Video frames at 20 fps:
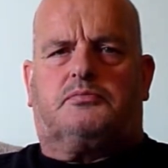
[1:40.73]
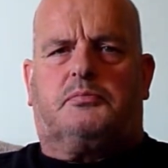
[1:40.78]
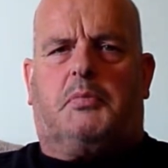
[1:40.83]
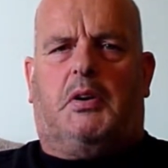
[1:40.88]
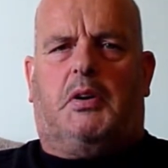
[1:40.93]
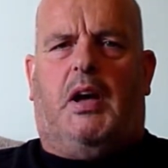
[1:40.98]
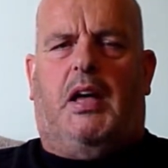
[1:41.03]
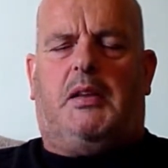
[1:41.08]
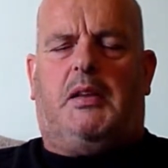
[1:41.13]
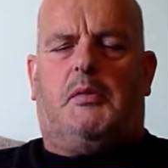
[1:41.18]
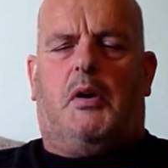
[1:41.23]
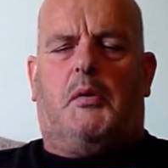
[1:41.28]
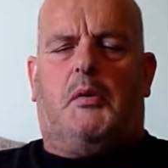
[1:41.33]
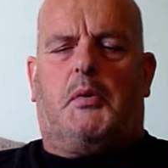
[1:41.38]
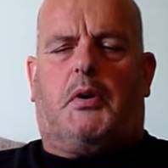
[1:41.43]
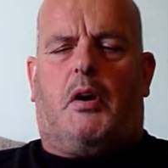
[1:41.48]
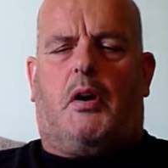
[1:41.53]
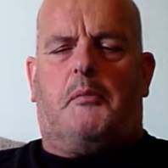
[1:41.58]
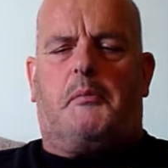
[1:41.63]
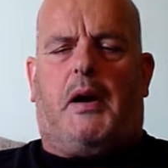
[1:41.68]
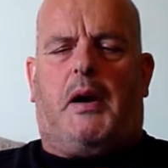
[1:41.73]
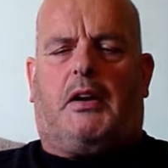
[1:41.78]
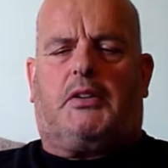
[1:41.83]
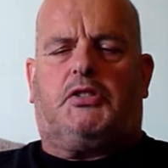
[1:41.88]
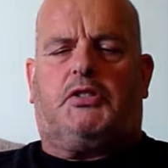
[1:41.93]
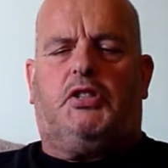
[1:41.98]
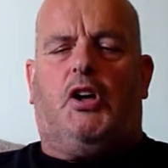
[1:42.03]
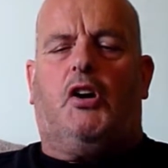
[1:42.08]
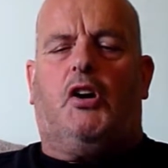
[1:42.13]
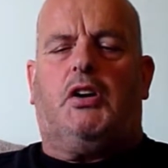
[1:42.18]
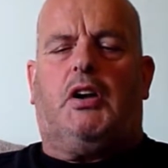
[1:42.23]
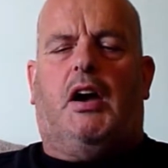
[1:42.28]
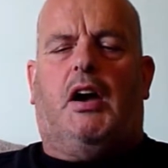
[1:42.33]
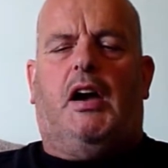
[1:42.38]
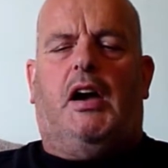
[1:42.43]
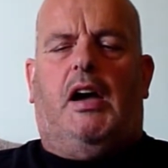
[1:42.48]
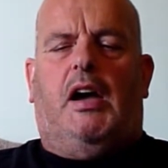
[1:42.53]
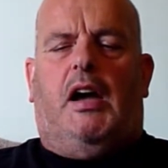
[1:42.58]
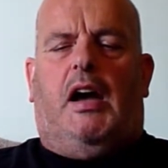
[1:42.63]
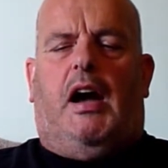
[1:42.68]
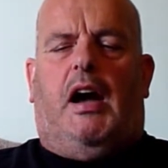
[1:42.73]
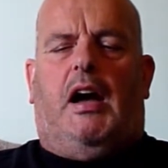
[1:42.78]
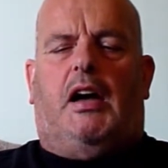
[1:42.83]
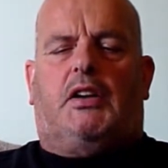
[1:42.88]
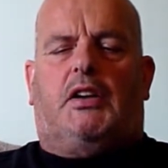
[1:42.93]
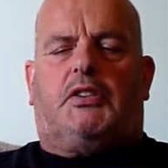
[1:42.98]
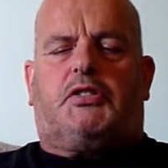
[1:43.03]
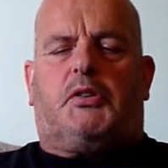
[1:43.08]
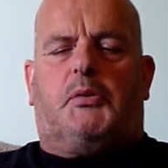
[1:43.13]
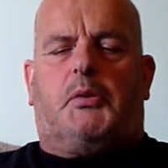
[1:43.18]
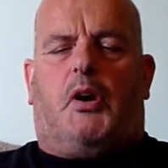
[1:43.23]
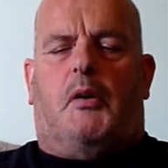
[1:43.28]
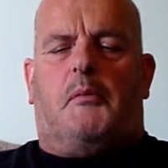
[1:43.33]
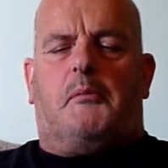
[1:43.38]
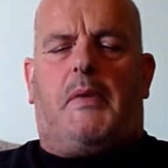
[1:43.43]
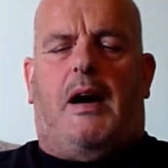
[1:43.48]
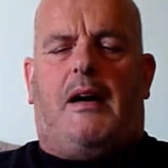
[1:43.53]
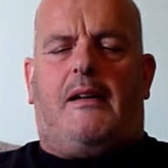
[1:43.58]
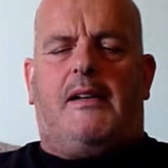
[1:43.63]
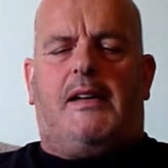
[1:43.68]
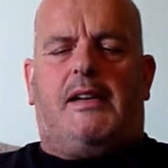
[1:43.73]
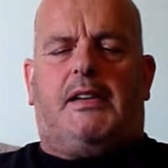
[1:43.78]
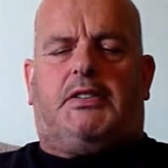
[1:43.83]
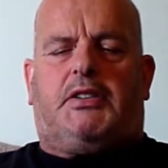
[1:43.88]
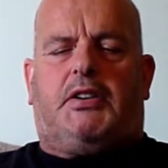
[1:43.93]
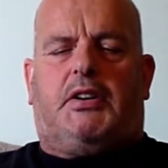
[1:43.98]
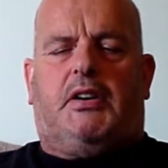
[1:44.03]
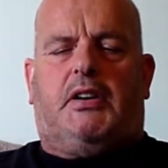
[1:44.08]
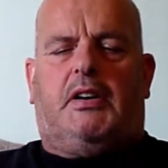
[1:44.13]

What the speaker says: But anyway, we'll go back tonight. So we got married,